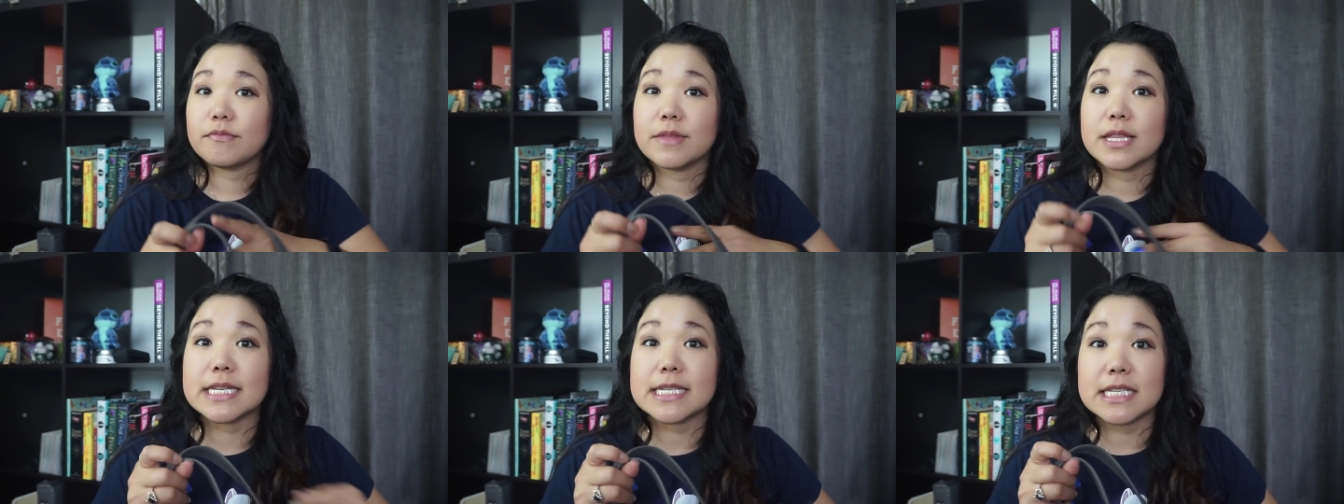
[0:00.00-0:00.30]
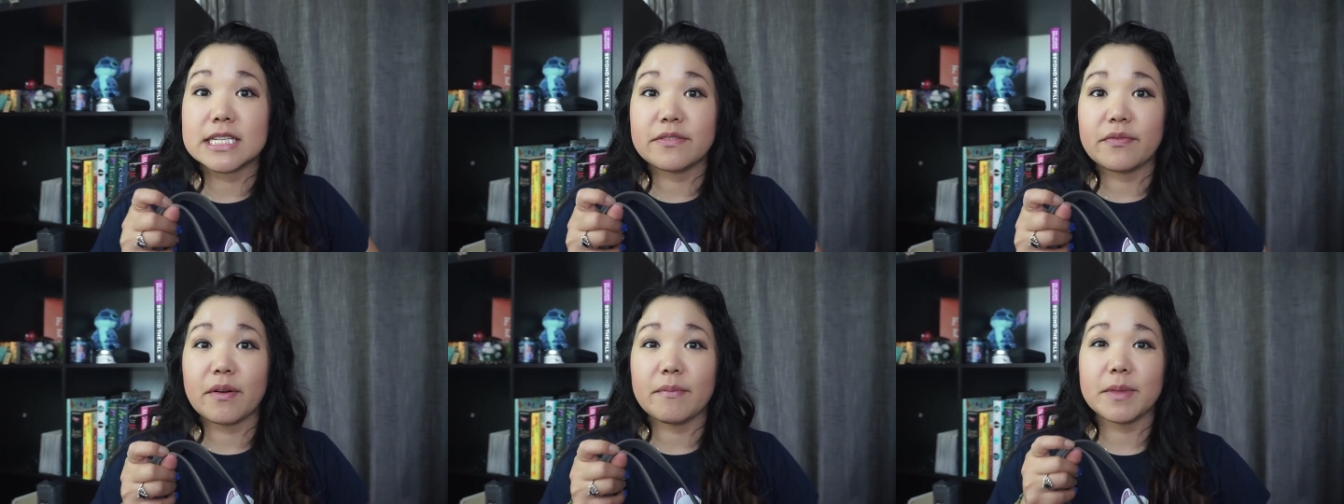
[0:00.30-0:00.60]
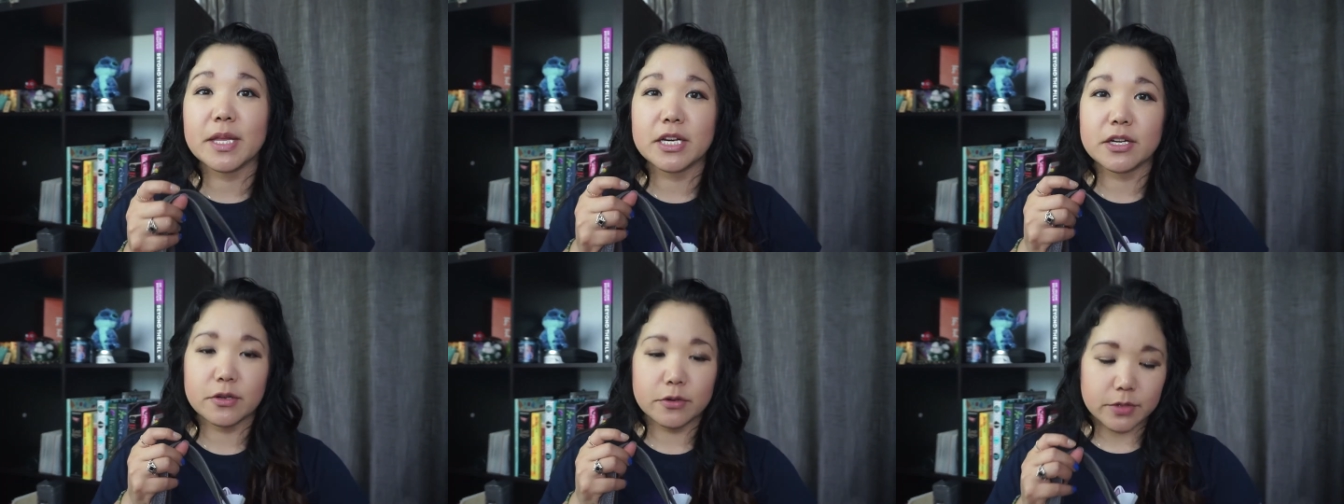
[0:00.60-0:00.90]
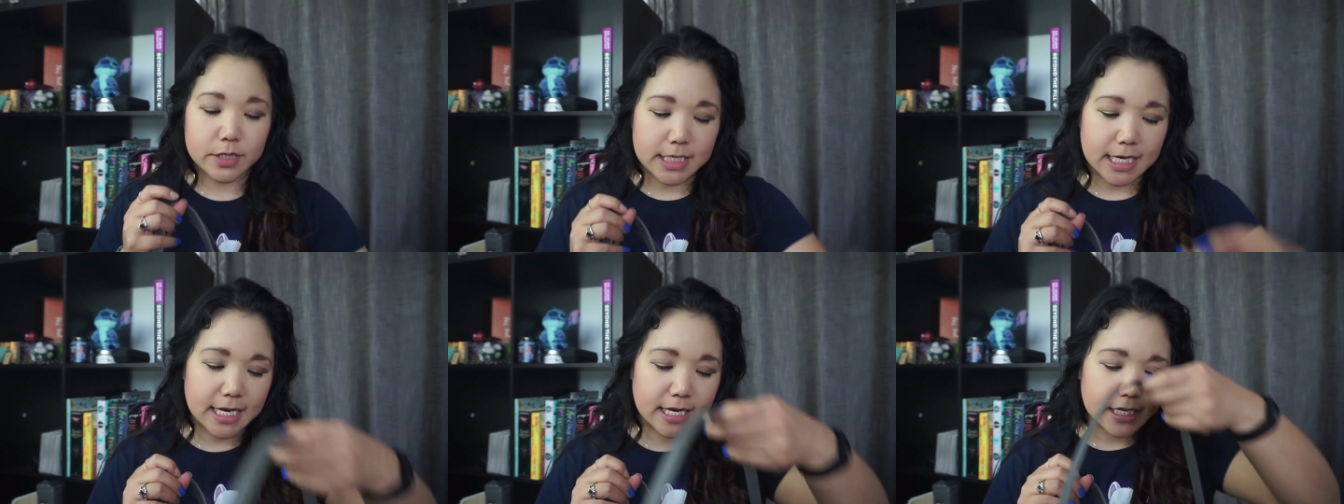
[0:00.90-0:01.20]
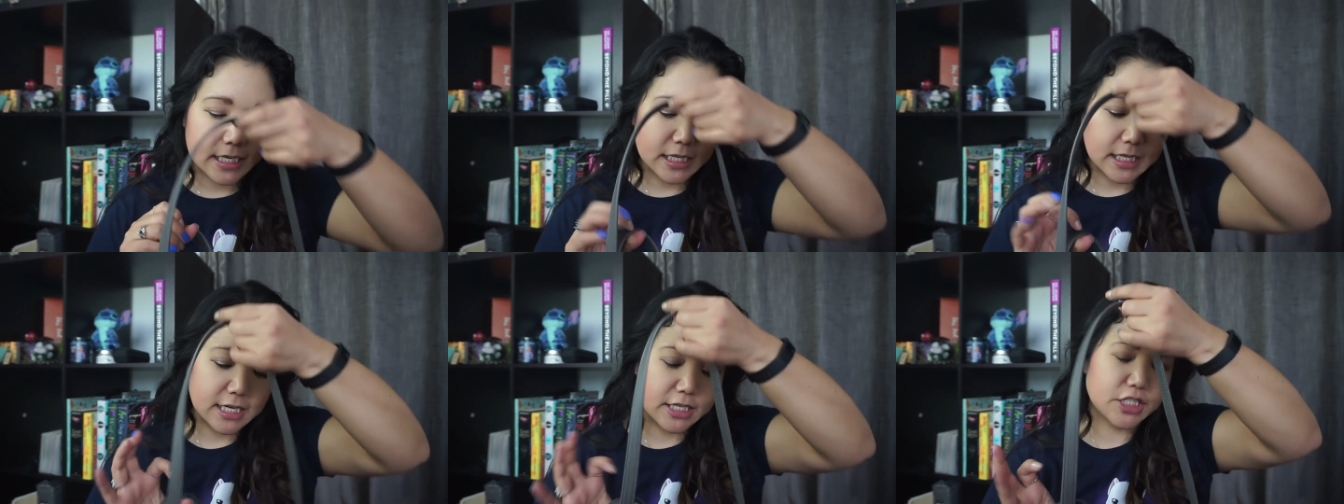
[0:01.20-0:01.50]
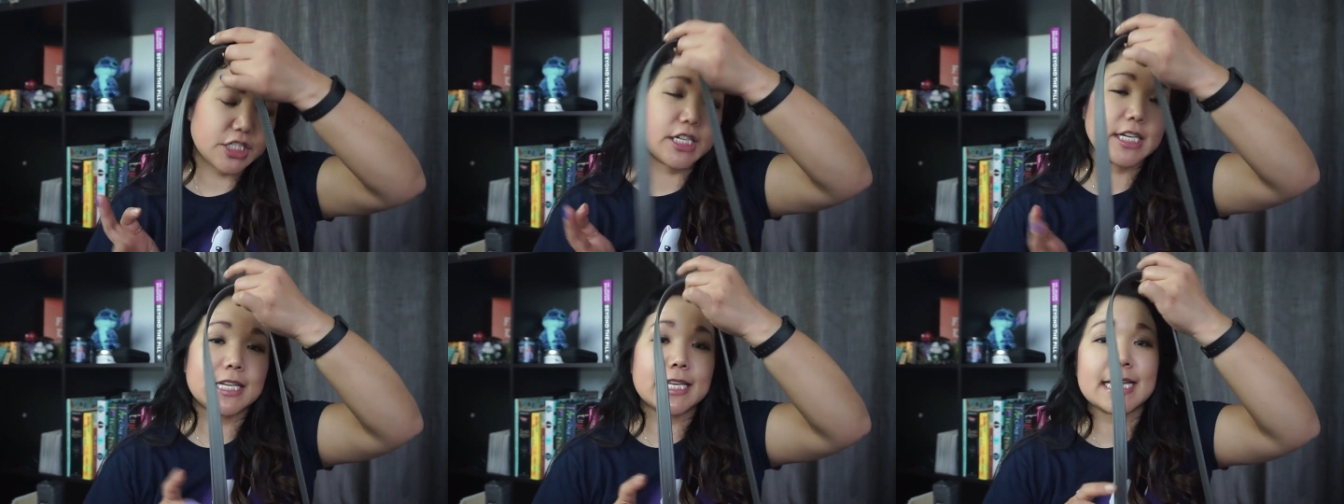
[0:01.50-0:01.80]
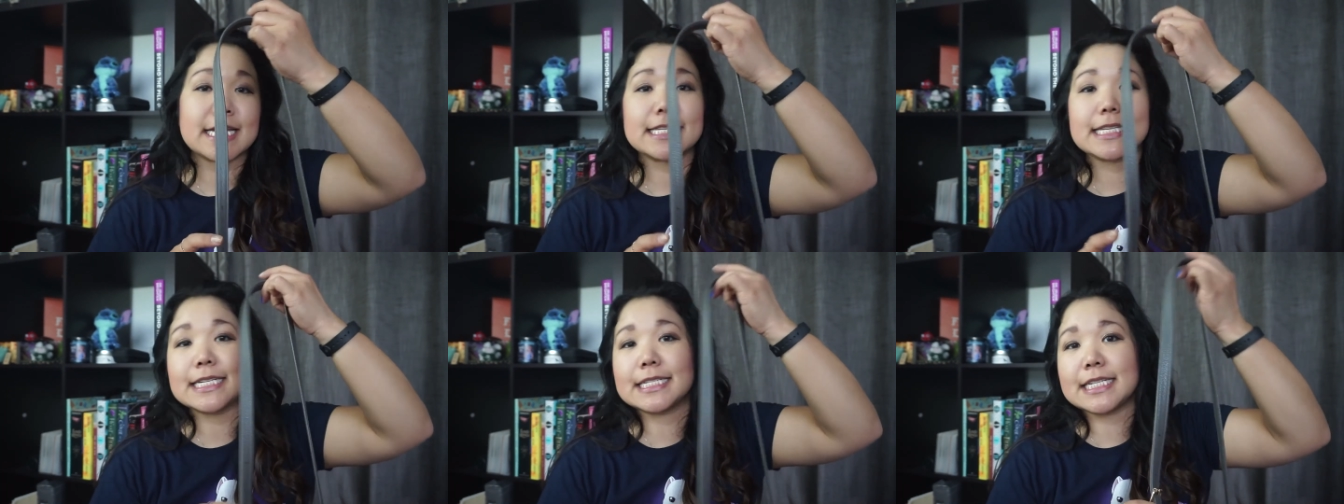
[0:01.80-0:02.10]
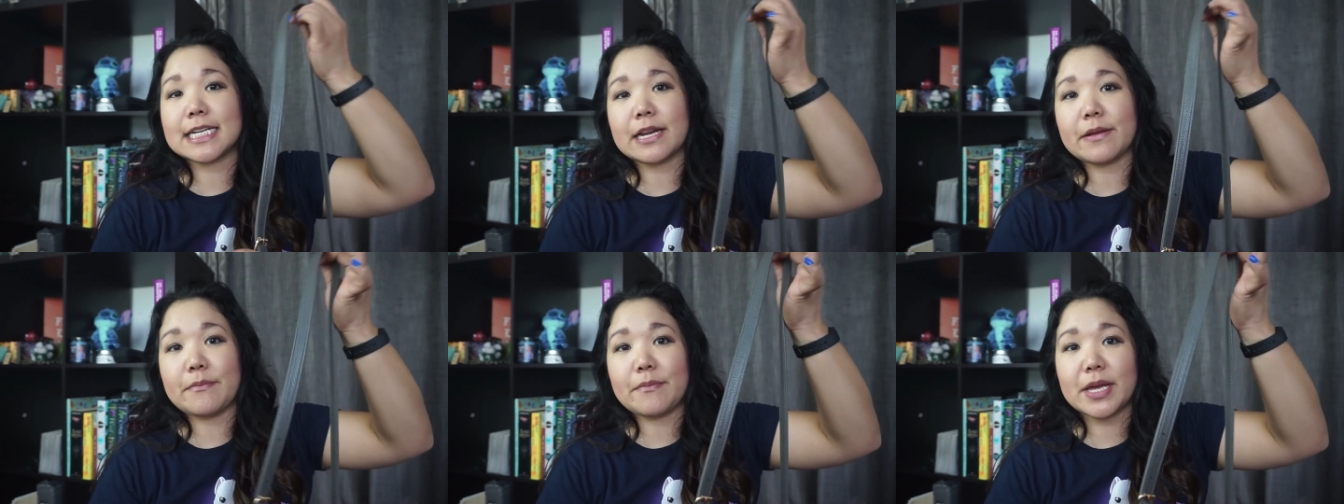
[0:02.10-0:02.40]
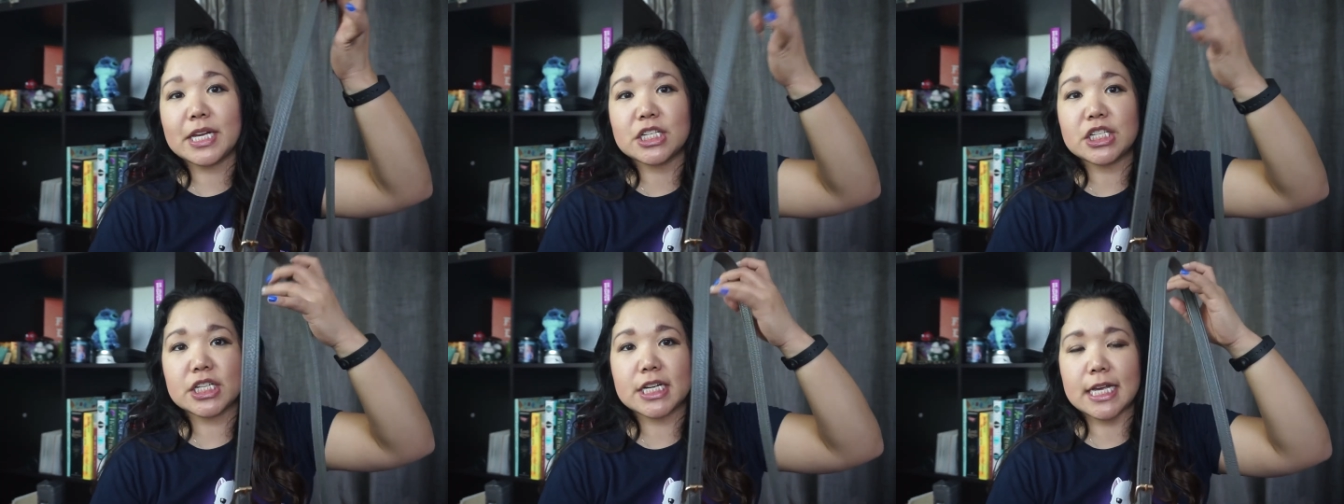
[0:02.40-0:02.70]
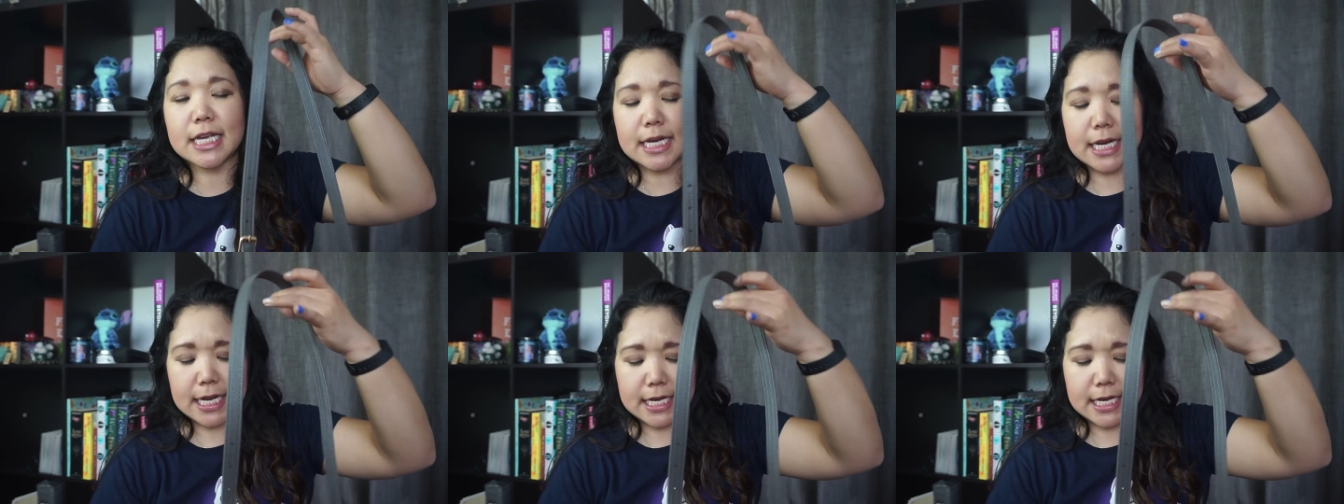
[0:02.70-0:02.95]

this is from the New Day collection, in case I didn't mention it.